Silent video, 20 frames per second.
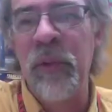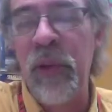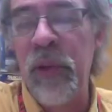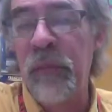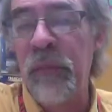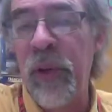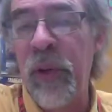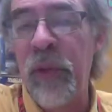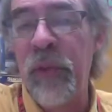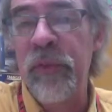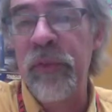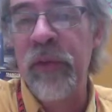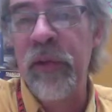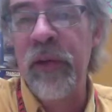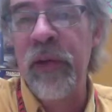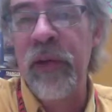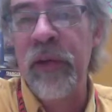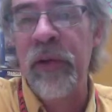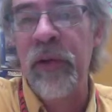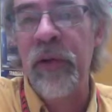we could post
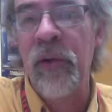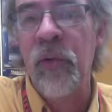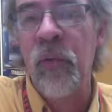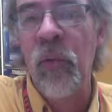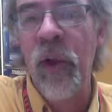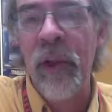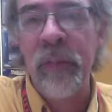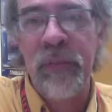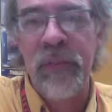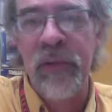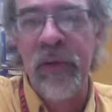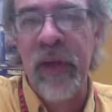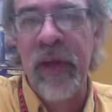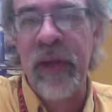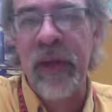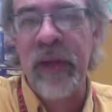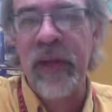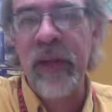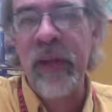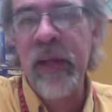on our
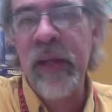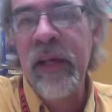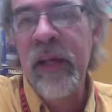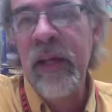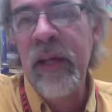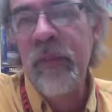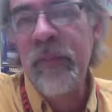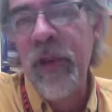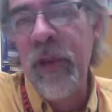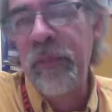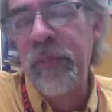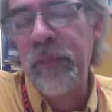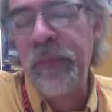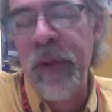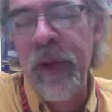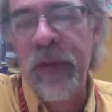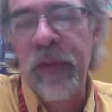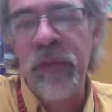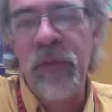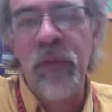website, and perhaps
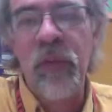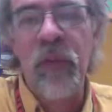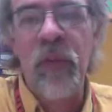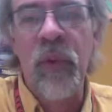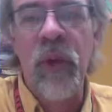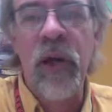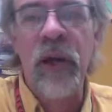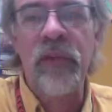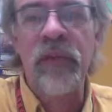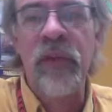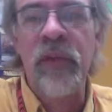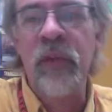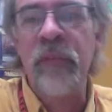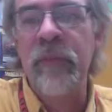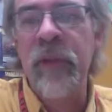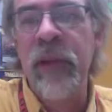parents would watch it, and